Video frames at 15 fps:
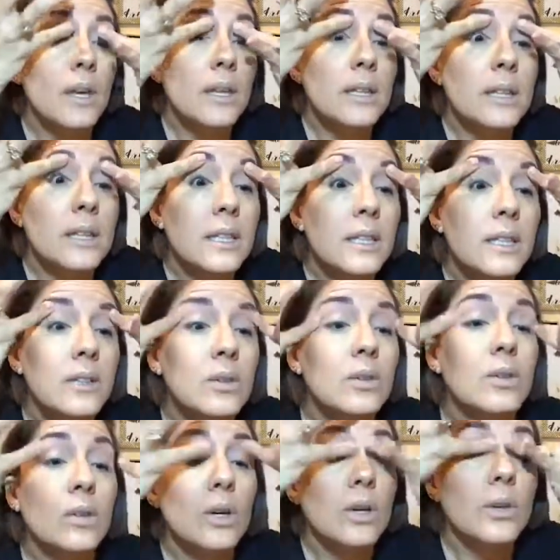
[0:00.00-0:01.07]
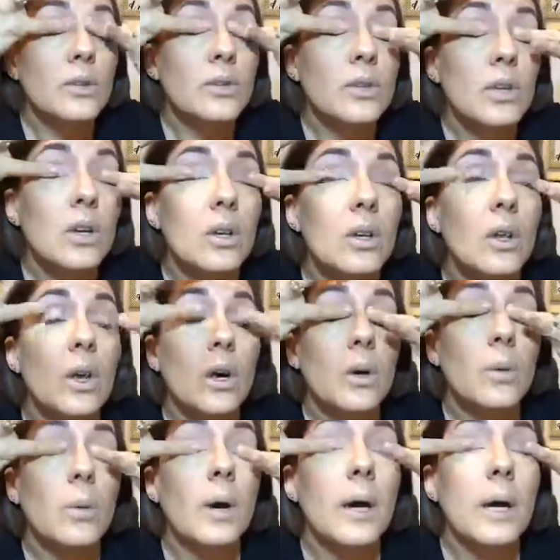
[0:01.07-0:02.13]
A little goes a
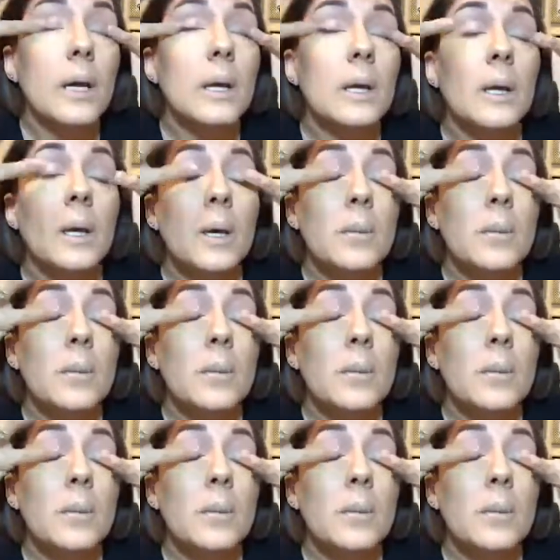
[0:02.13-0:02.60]
long way,